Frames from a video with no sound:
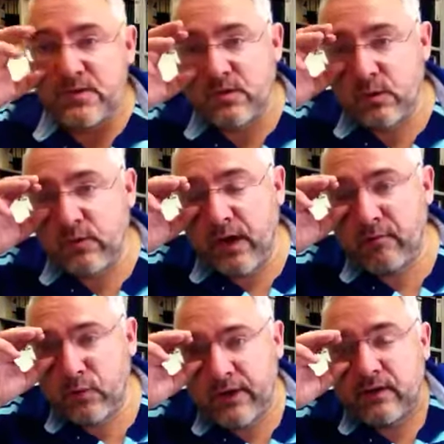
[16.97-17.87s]
So if you
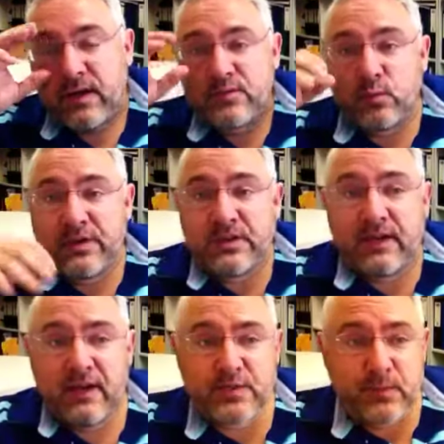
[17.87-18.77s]
haven't read last week's
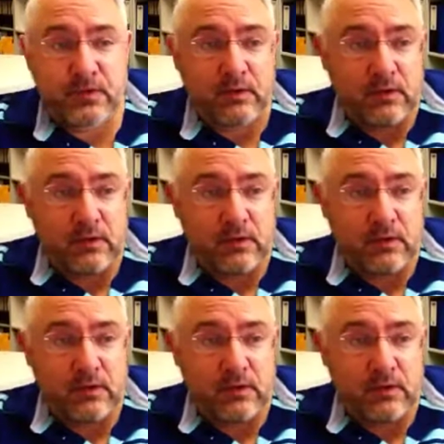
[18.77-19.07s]
announcement,